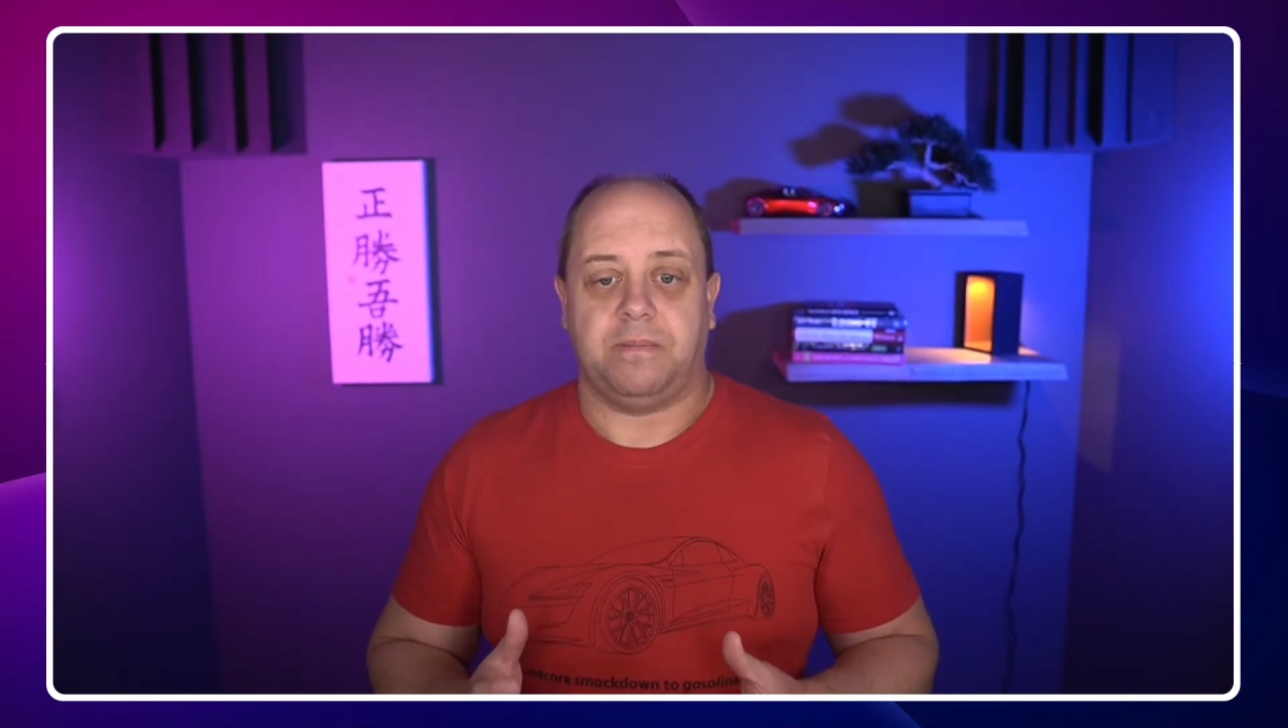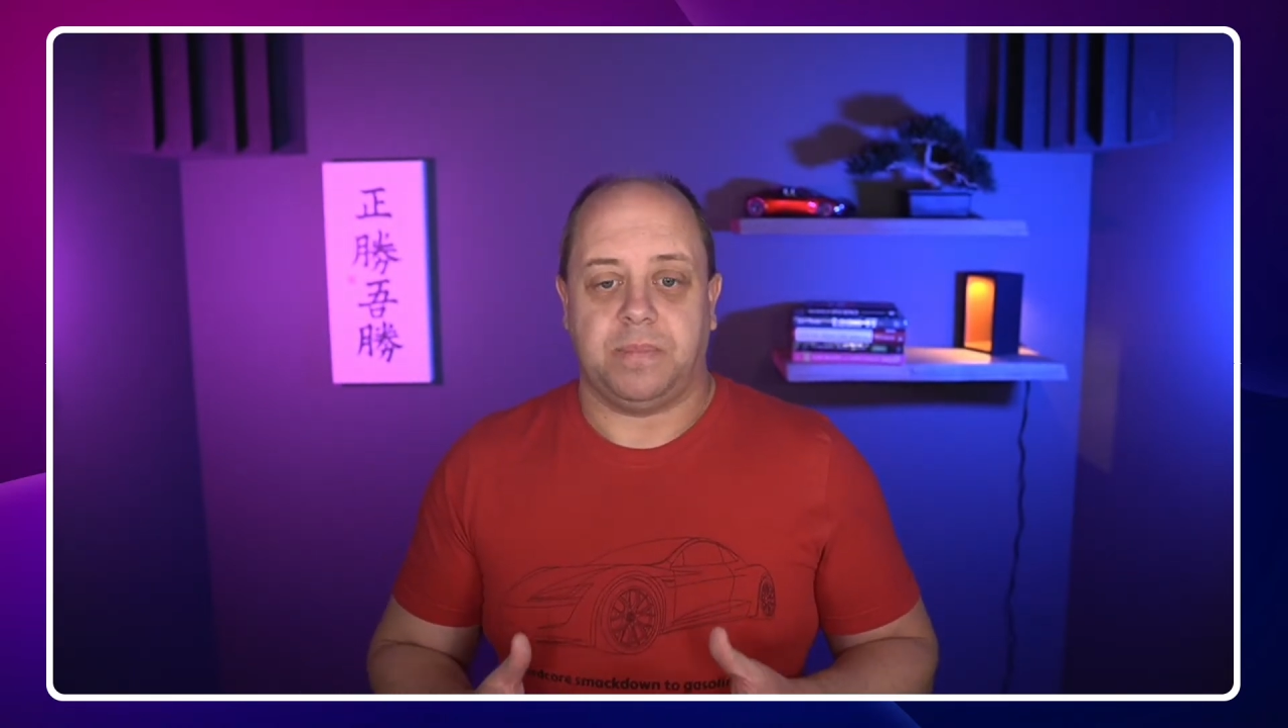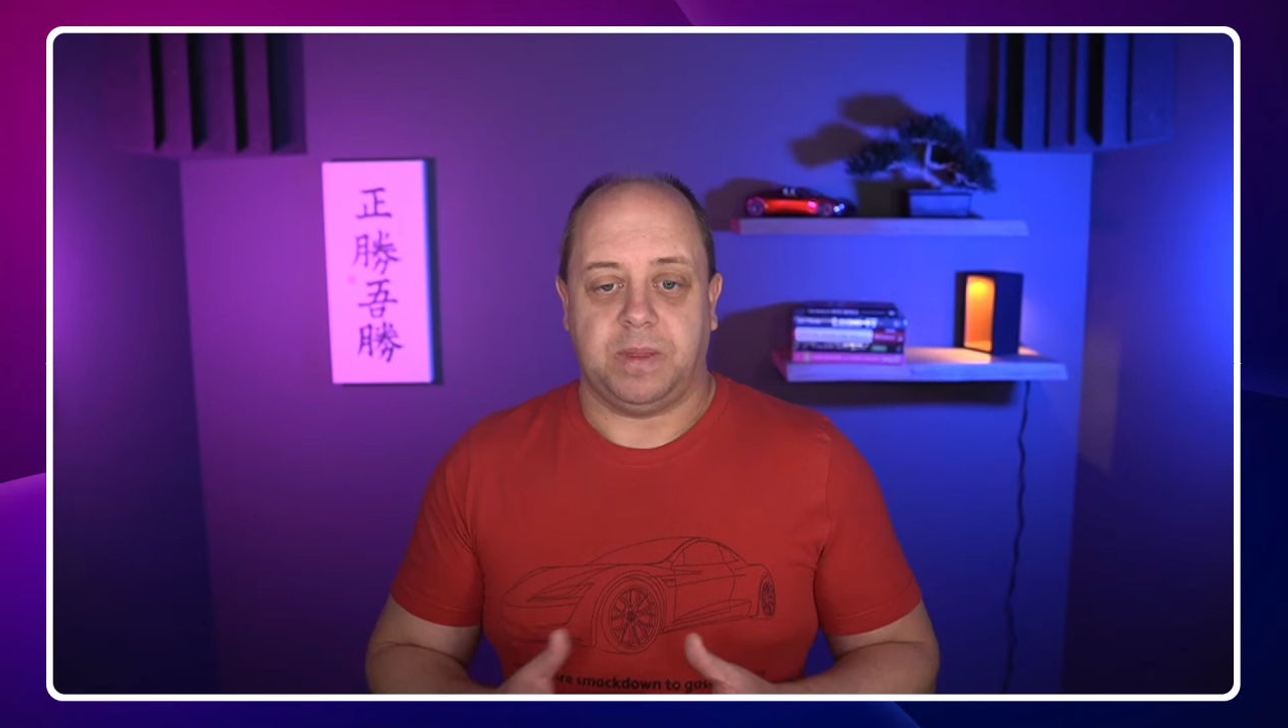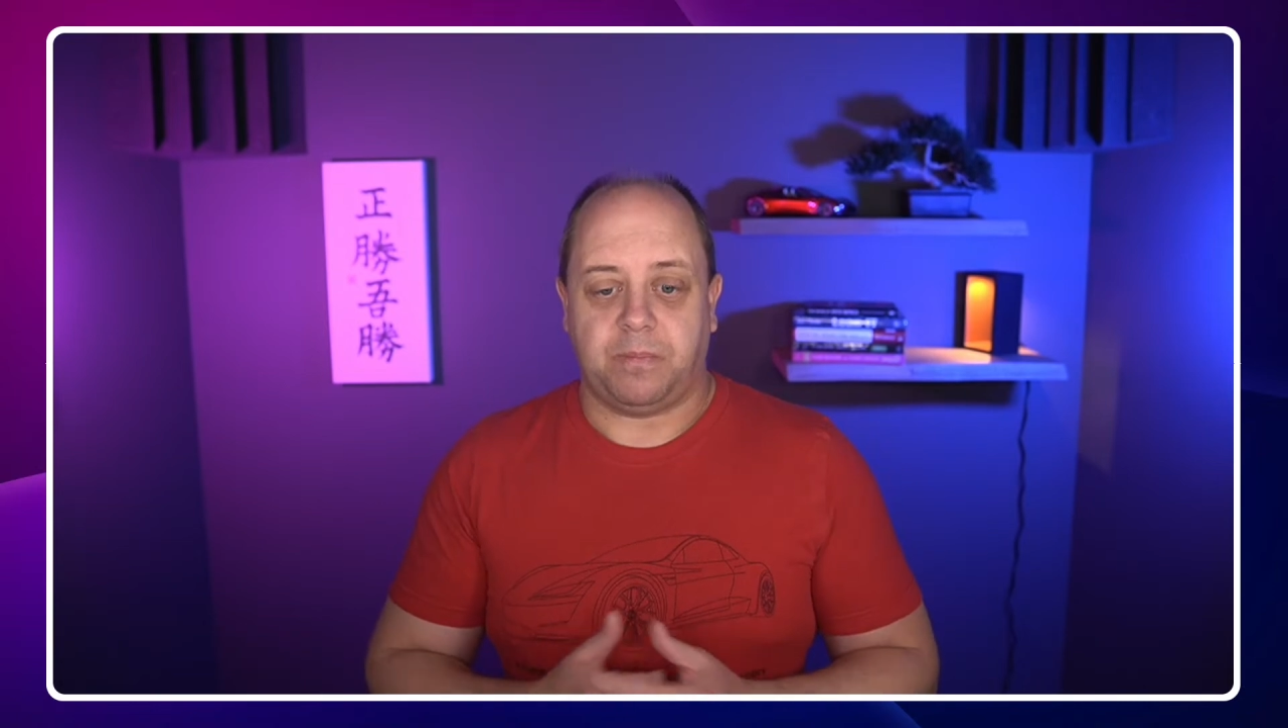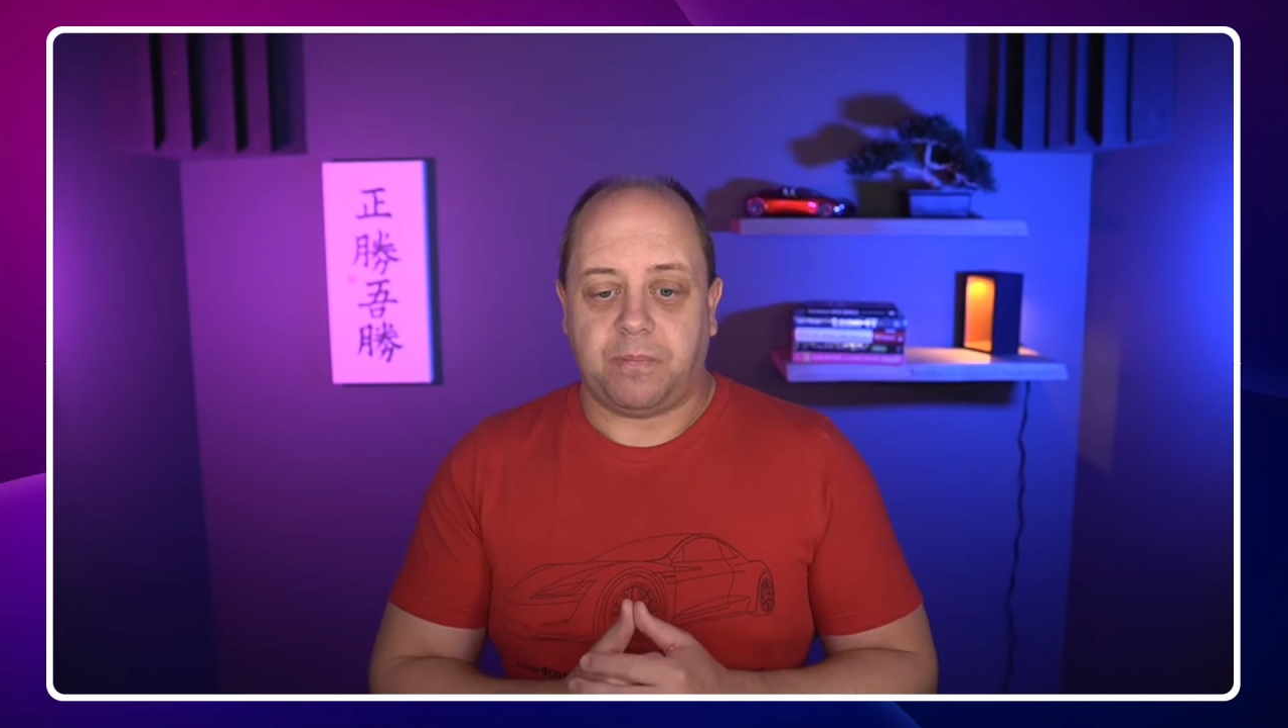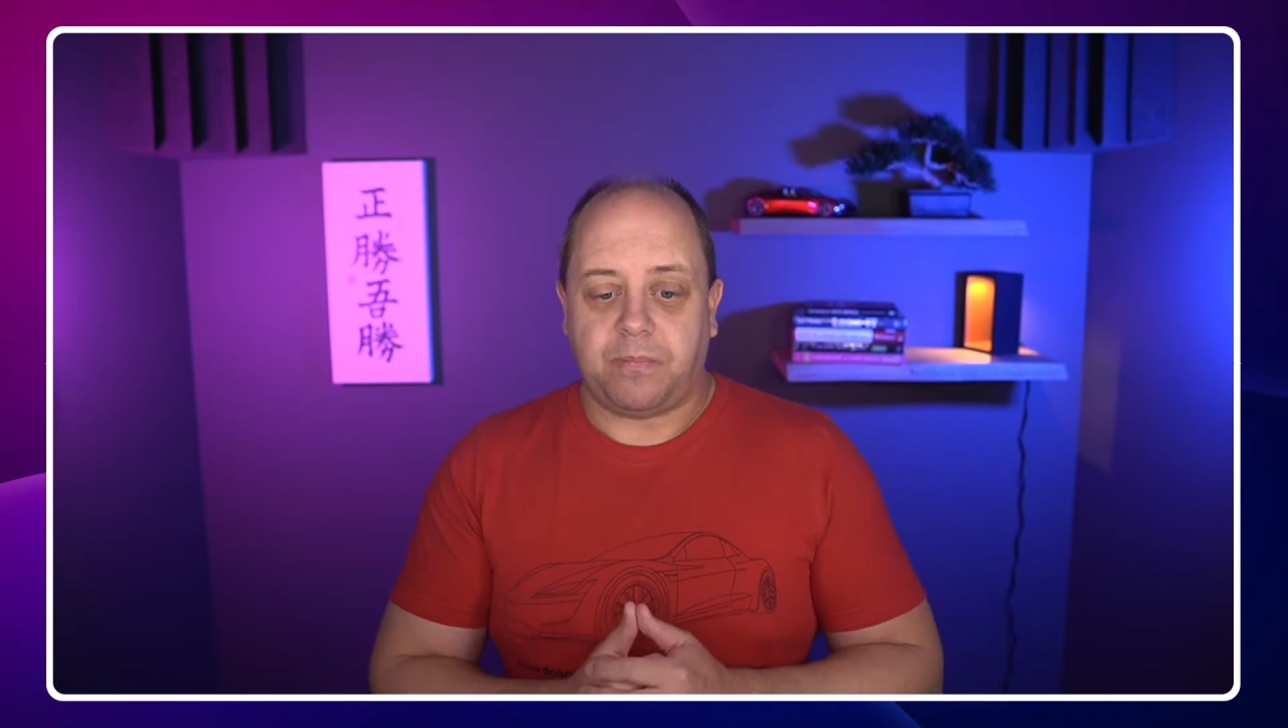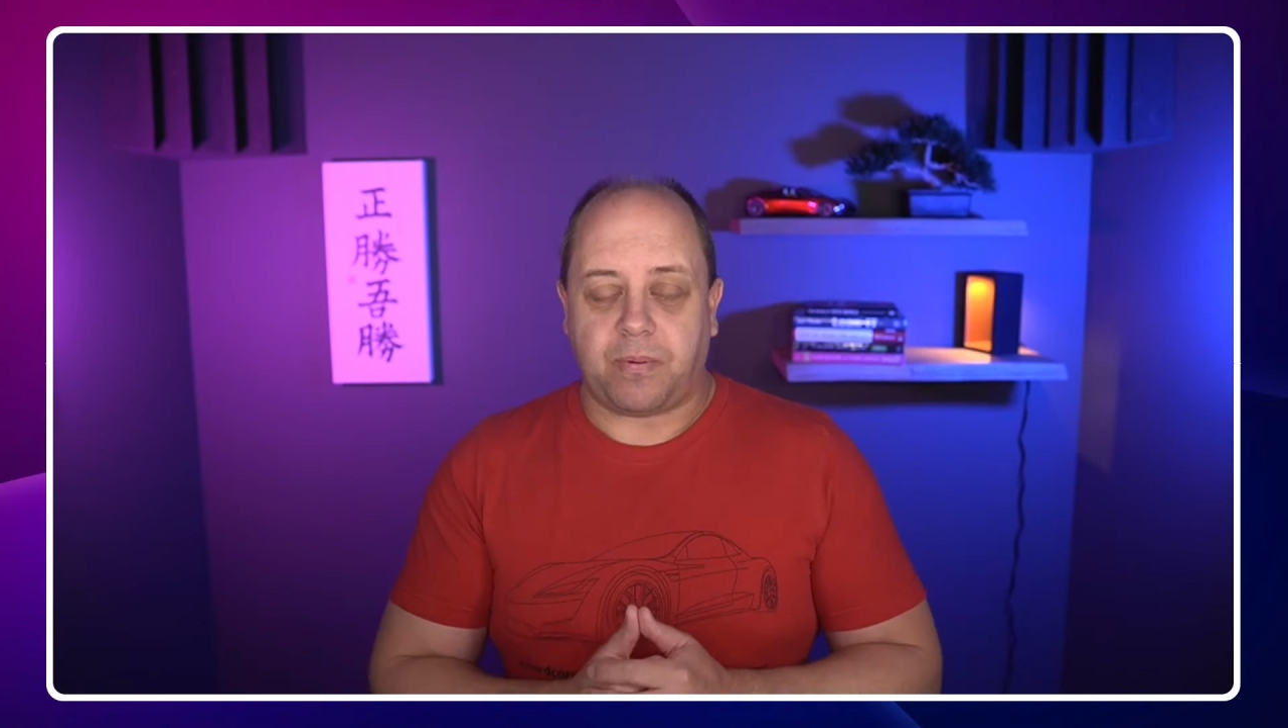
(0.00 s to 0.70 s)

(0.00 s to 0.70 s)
the